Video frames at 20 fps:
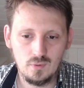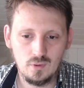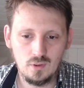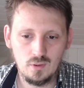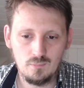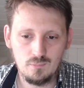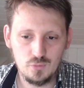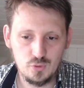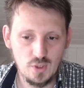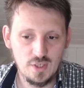
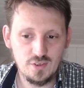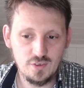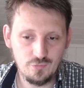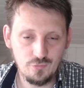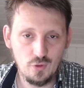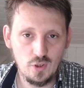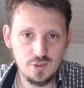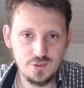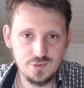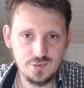So as a
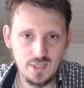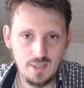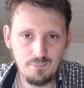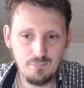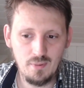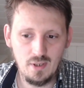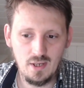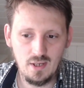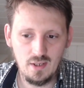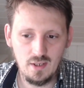first step,
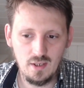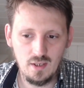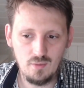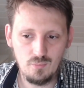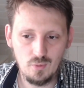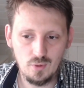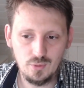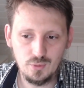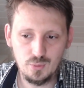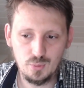I
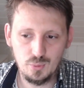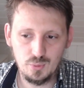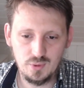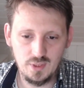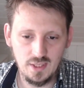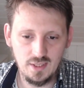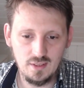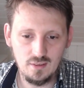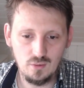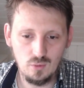want to
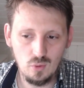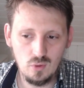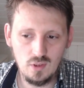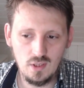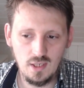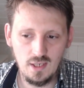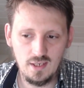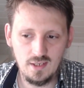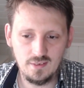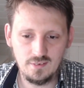take a look
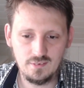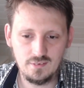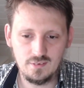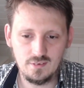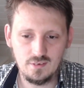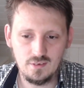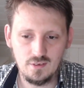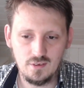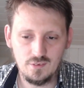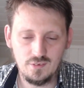at
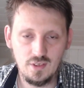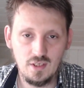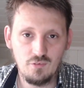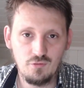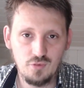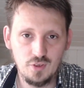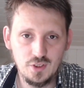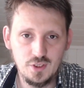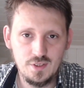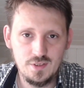the
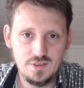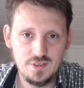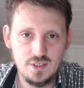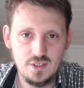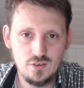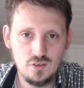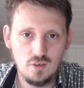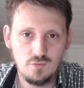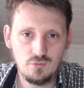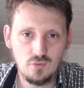
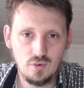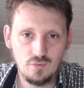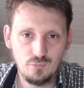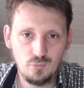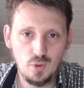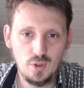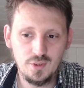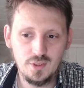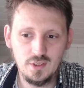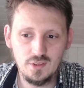efficiencies of
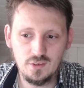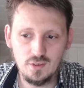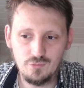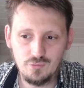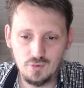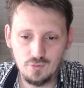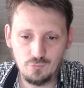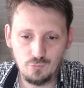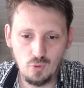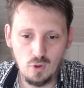converting
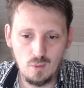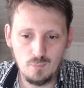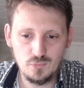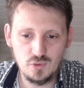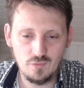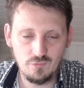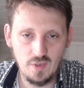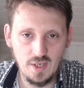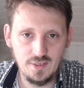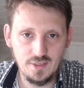different forms
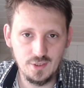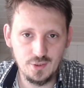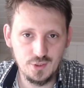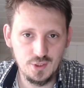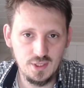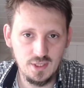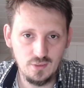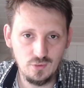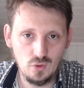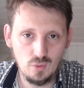of
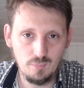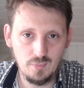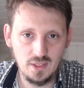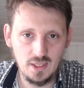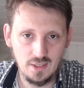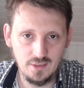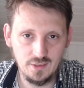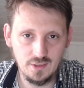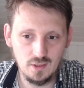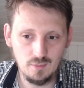energy into
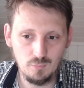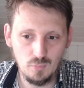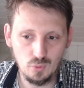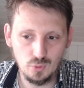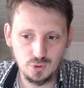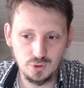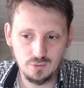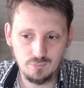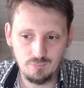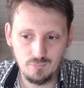mechanical
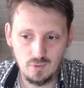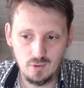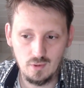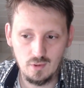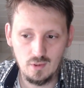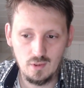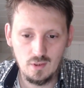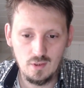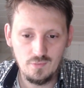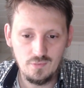motion.
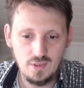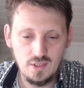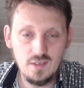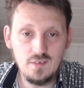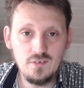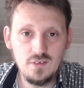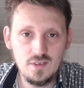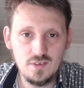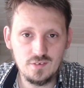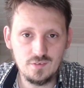The
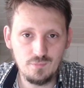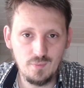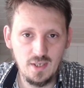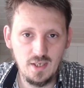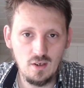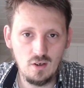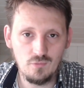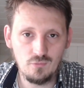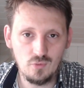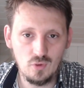easiest
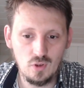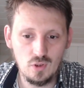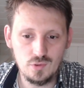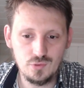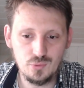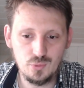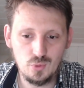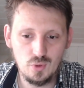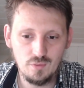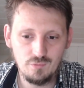way, of course,
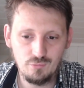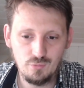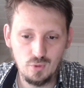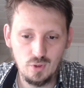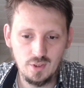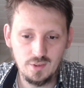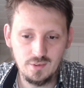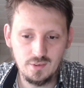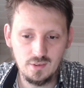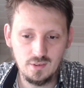to
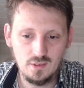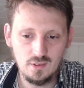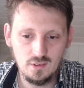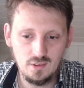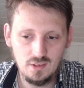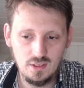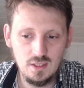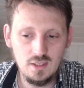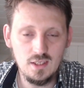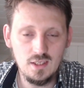convert
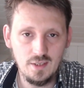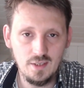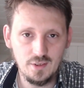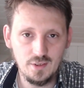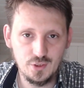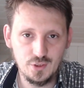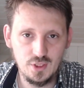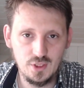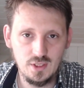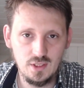heat
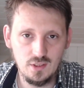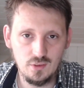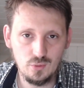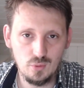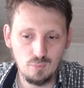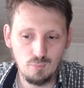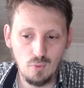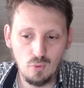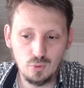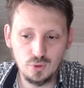energy into
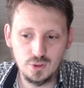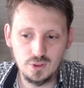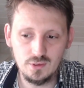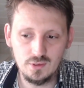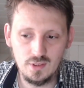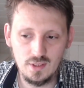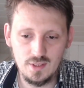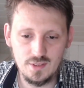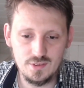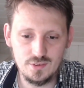
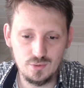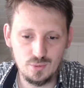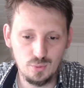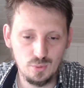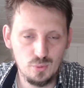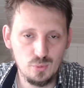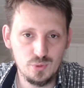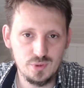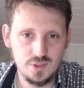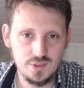motion is to
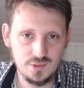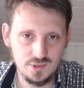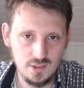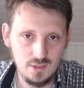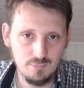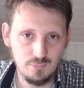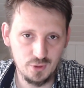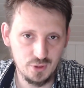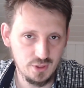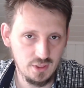use a
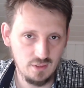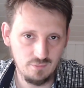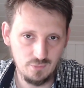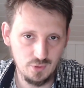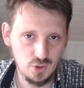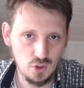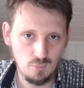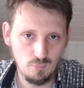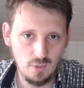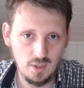steam machine,
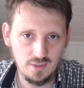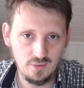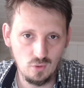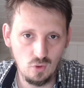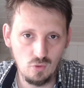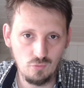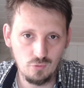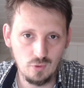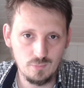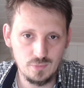which you might
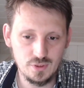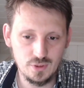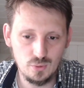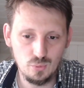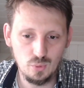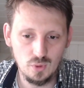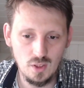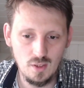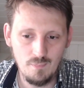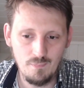know from school.